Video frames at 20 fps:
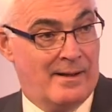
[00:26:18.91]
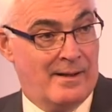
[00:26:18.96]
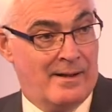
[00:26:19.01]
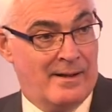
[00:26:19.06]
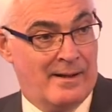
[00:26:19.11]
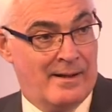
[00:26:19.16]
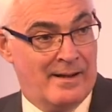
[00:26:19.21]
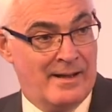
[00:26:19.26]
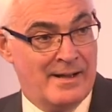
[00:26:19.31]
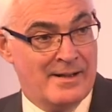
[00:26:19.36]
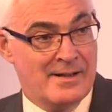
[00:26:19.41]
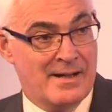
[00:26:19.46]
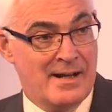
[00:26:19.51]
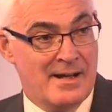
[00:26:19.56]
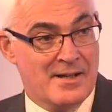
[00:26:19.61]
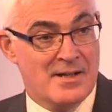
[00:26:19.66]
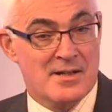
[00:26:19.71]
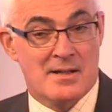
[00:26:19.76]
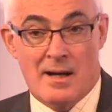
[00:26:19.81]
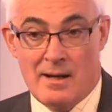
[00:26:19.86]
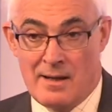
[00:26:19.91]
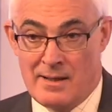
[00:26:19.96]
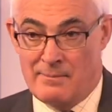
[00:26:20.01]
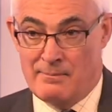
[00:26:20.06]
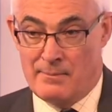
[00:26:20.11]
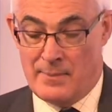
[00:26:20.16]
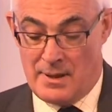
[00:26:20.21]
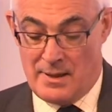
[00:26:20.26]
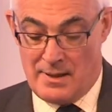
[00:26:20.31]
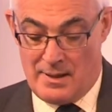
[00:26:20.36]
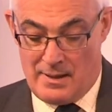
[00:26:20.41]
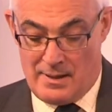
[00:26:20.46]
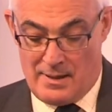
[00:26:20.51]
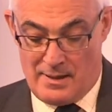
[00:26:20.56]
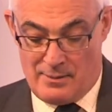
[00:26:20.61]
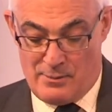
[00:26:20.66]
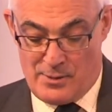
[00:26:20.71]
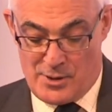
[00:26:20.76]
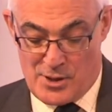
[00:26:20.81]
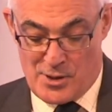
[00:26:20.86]
It takes time,
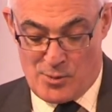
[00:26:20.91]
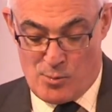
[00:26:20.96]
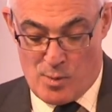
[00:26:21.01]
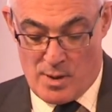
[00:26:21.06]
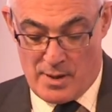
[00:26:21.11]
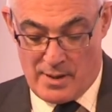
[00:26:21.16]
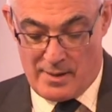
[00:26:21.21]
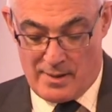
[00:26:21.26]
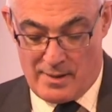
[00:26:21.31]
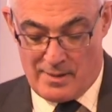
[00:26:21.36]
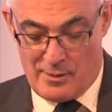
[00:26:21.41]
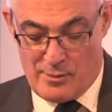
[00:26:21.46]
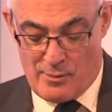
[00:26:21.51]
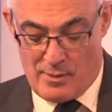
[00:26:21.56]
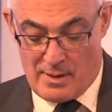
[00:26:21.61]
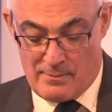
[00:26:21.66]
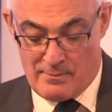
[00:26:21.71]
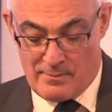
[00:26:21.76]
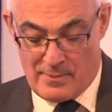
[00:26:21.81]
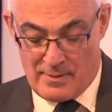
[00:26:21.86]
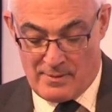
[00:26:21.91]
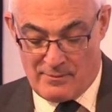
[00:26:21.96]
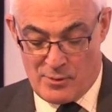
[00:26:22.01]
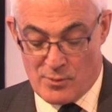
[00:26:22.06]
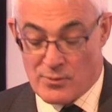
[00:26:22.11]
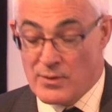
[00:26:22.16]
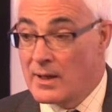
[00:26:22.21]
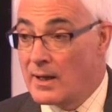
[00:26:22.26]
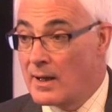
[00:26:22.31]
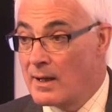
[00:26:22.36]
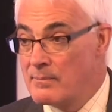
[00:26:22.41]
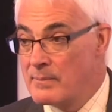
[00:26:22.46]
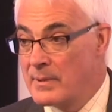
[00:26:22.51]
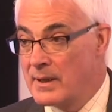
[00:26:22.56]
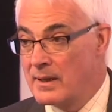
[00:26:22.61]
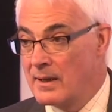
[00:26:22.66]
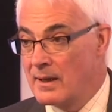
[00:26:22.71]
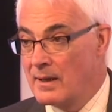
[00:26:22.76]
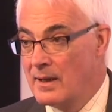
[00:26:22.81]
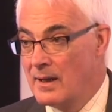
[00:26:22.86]
which is why, you know, if you think I'm
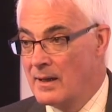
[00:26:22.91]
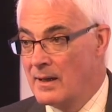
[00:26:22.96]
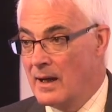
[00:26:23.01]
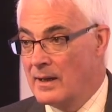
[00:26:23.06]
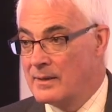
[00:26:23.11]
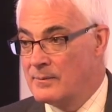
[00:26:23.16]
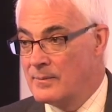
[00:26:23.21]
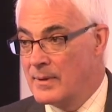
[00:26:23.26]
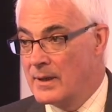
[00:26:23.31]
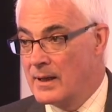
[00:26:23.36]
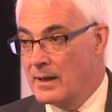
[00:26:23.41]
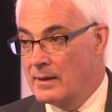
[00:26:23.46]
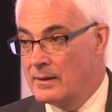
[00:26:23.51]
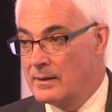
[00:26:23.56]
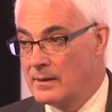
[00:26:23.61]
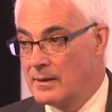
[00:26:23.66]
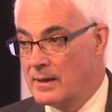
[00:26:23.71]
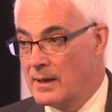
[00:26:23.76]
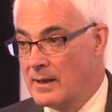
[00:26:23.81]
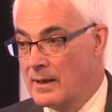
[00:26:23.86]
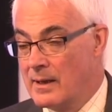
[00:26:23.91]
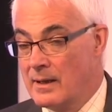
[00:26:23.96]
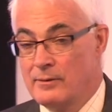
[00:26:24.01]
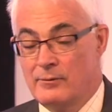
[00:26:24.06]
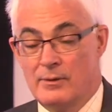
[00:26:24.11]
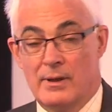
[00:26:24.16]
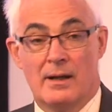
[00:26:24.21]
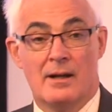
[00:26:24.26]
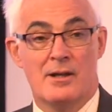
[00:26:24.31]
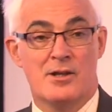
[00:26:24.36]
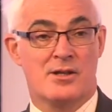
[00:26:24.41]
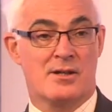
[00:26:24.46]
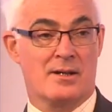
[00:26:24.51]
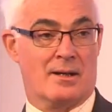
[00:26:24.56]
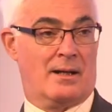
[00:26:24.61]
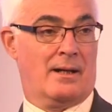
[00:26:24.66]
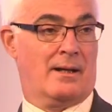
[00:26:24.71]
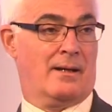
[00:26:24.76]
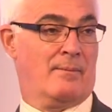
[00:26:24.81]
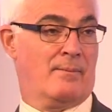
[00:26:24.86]
being
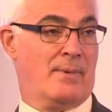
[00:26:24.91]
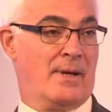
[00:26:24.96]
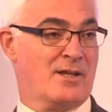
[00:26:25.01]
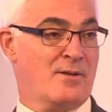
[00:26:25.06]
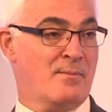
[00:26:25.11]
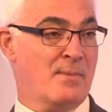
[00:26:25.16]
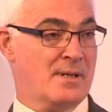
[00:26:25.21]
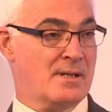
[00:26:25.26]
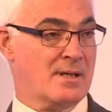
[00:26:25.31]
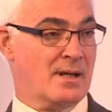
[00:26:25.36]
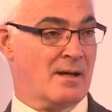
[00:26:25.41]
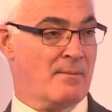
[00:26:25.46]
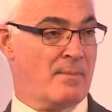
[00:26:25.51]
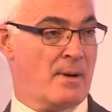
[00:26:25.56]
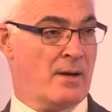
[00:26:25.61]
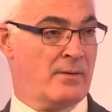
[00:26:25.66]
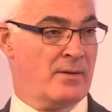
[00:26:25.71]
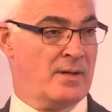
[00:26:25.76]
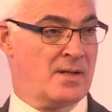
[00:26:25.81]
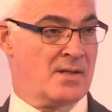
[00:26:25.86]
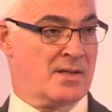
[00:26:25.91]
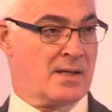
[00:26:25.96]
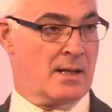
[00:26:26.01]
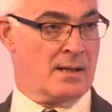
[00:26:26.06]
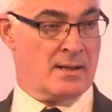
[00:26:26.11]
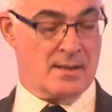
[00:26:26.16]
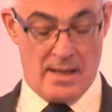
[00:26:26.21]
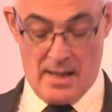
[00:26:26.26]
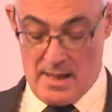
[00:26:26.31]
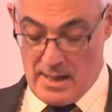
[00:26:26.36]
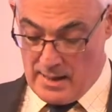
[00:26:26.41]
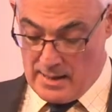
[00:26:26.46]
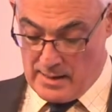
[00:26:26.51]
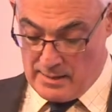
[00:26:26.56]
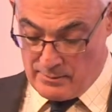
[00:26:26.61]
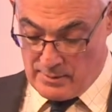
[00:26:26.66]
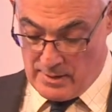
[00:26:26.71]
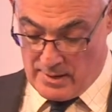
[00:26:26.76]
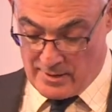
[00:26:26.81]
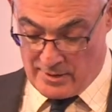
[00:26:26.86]
unrealistically pessimistic about these things,
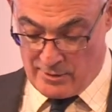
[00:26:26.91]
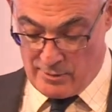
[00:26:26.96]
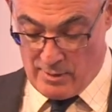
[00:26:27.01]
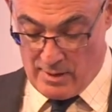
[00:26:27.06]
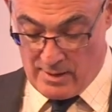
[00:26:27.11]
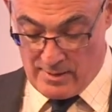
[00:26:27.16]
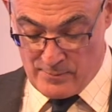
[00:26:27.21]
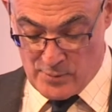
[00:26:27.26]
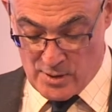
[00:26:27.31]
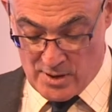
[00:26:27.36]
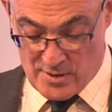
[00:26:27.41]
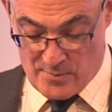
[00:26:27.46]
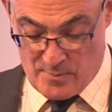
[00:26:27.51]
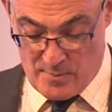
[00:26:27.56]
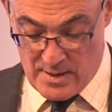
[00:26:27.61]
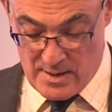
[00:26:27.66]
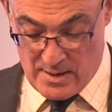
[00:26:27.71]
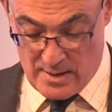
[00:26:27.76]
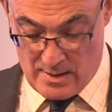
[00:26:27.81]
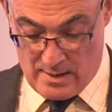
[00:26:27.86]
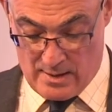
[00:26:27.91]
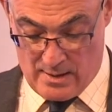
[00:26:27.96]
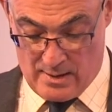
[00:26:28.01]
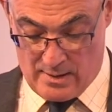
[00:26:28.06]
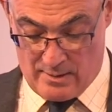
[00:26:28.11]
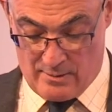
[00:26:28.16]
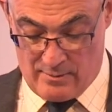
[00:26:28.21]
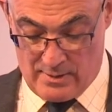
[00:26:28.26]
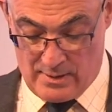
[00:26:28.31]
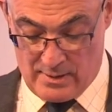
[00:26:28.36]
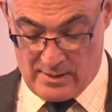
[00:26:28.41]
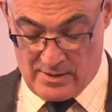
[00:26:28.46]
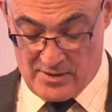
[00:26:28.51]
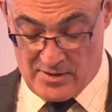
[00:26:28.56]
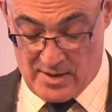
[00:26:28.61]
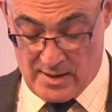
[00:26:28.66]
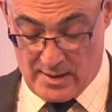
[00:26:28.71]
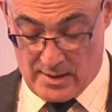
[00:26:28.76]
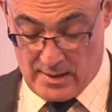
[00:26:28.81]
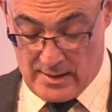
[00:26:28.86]
I would argue I'm just being
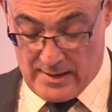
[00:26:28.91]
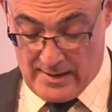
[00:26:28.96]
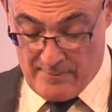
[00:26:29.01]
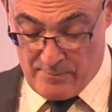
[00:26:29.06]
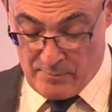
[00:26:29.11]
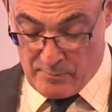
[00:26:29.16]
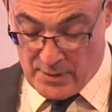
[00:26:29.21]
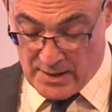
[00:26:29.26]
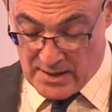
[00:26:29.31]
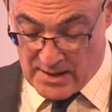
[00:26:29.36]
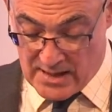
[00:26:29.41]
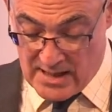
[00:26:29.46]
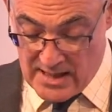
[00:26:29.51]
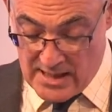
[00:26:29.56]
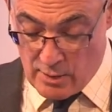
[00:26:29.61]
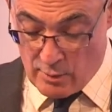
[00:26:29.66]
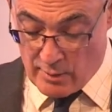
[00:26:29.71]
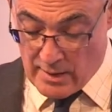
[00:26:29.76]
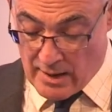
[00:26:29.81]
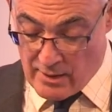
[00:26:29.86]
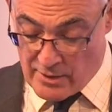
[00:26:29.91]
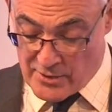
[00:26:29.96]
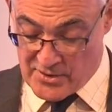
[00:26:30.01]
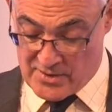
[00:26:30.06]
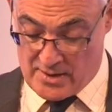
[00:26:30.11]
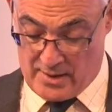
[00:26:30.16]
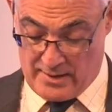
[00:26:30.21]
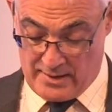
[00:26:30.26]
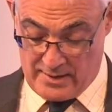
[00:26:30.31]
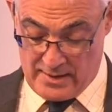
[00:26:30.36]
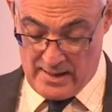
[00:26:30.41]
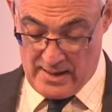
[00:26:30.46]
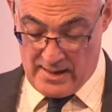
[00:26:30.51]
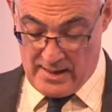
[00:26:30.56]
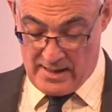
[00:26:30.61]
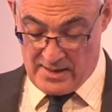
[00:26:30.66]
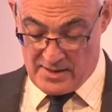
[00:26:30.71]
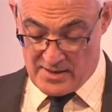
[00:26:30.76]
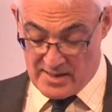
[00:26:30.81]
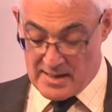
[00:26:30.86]
realistic. But key on our side
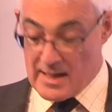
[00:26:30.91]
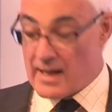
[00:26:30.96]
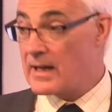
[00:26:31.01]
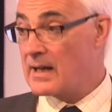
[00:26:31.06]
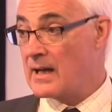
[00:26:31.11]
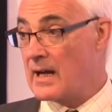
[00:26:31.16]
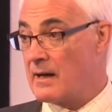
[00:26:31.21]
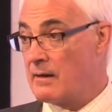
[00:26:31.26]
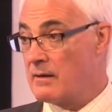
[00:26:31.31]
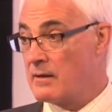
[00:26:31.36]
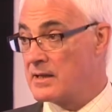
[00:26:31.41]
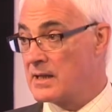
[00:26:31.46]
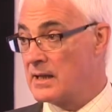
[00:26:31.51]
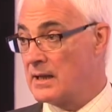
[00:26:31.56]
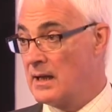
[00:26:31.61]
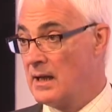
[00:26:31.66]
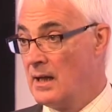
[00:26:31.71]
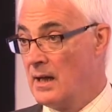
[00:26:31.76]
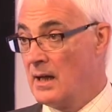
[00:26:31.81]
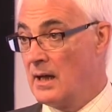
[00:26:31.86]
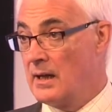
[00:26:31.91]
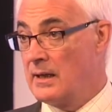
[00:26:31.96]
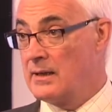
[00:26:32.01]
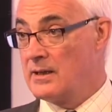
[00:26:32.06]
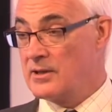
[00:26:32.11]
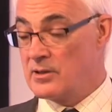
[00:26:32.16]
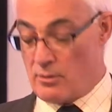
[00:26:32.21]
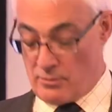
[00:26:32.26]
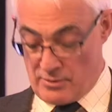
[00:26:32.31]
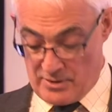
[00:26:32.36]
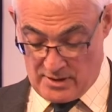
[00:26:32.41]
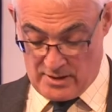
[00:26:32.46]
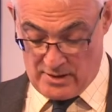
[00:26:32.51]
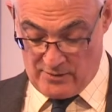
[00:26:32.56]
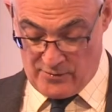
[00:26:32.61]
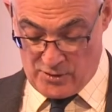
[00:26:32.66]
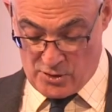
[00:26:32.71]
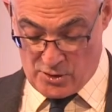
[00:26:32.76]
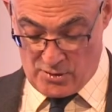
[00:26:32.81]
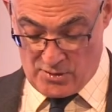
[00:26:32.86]
is to get clarity, and as long as the
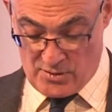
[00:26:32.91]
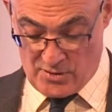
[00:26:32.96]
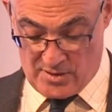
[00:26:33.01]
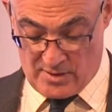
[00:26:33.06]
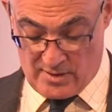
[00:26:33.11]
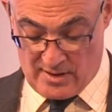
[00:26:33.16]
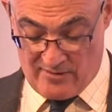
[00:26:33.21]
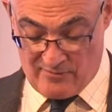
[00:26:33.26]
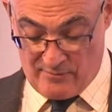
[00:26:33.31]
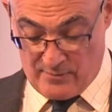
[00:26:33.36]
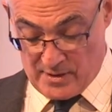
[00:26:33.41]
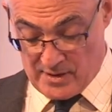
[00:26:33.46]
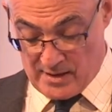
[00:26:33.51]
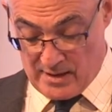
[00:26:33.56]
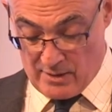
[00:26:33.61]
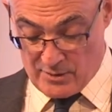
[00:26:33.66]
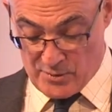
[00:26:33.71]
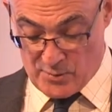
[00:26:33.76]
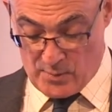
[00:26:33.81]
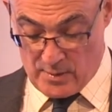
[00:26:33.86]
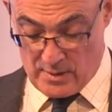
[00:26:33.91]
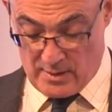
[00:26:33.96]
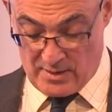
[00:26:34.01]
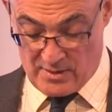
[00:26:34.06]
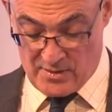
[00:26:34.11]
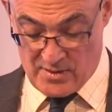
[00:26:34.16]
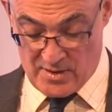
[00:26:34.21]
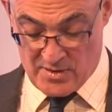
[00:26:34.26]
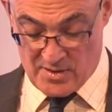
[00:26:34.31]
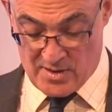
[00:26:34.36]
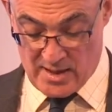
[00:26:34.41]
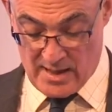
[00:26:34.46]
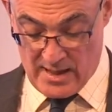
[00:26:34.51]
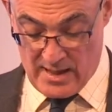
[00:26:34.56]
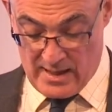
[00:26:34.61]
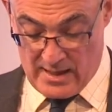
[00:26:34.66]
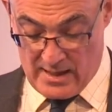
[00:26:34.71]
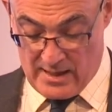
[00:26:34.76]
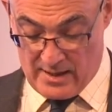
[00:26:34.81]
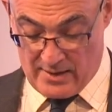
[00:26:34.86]
divisions in government and elsewhere exist,
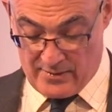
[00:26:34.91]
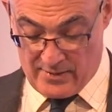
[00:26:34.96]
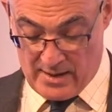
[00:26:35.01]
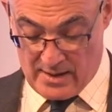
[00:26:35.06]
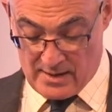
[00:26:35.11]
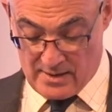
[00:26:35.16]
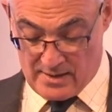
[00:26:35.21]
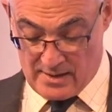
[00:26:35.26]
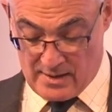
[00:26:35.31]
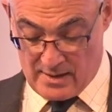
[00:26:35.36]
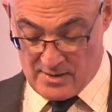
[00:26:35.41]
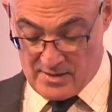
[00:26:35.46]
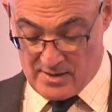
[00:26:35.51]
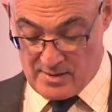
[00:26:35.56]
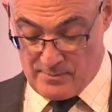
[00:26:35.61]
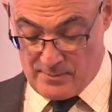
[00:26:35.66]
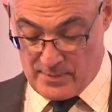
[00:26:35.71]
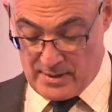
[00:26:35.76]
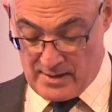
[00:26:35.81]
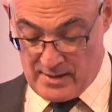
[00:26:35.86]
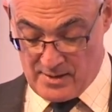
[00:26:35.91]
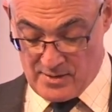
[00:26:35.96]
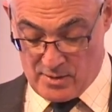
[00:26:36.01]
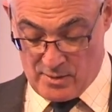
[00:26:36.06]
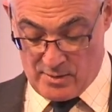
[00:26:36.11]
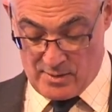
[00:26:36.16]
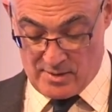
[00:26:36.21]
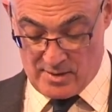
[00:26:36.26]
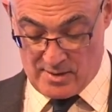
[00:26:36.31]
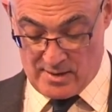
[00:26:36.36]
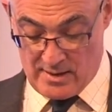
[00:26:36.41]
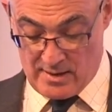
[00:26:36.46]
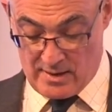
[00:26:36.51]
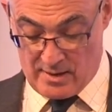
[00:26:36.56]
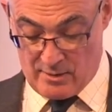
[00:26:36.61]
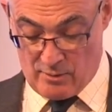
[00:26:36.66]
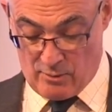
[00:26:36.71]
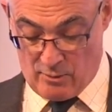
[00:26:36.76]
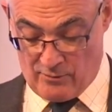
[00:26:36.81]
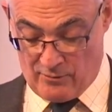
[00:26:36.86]
that simply is going to
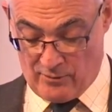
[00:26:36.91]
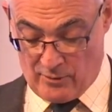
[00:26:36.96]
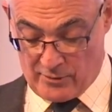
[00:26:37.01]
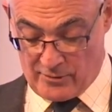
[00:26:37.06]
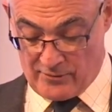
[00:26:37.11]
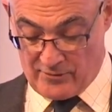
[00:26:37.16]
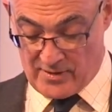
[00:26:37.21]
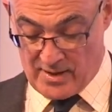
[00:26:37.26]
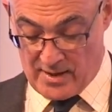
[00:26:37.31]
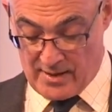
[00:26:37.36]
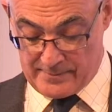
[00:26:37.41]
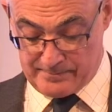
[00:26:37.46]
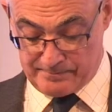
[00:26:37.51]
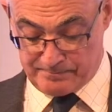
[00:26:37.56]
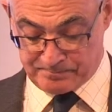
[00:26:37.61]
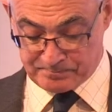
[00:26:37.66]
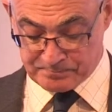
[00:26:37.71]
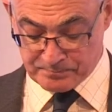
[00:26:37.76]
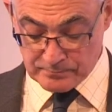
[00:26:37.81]
take an awful lot of time.